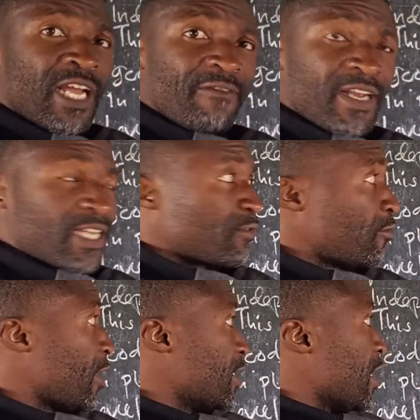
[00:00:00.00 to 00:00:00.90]
governance,
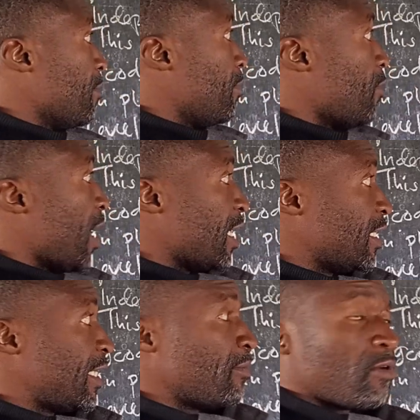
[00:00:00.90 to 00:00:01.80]
for example,
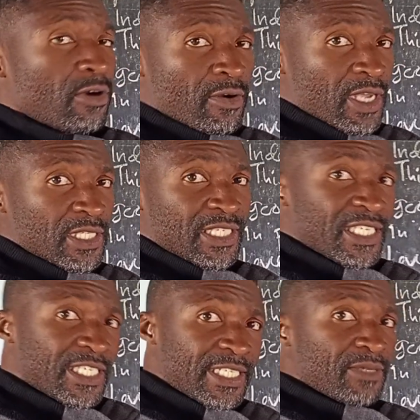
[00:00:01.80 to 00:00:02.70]
and democracy
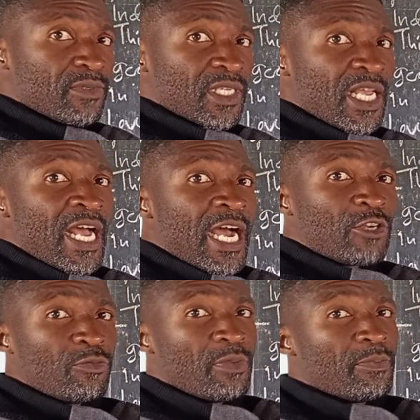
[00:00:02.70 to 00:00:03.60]
systems
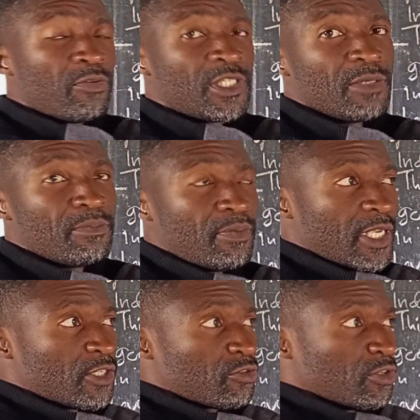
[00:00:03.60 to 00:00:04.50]
had to be put in
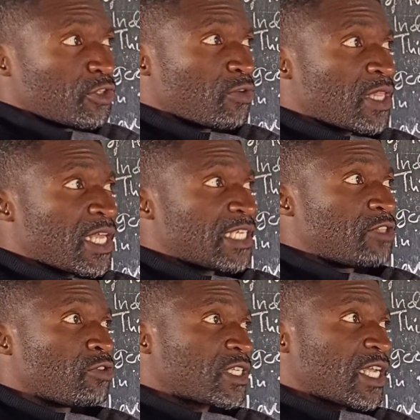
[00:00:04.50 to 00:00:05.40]
place to ensure
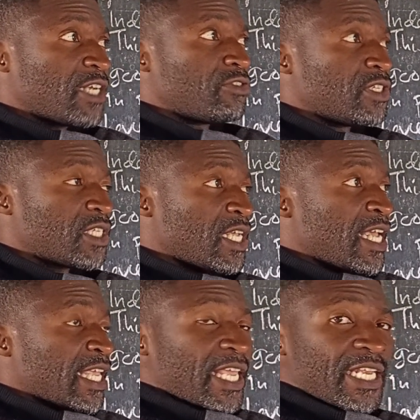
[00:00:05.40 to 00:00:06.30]
that those countries
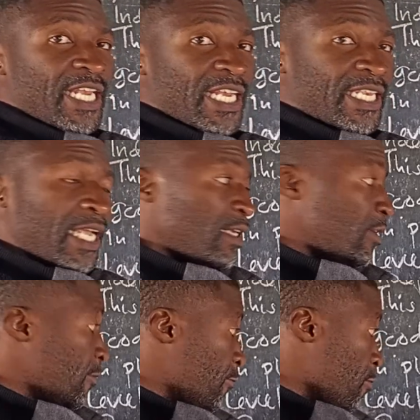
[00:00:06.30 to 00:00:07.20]
can
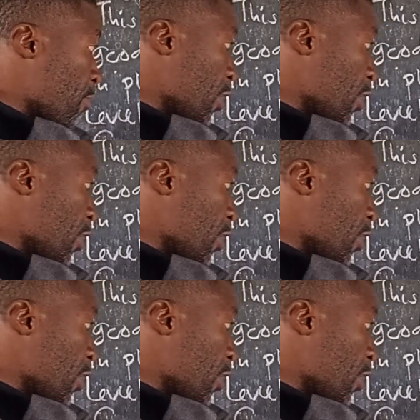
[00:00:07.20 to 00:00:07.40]
attain full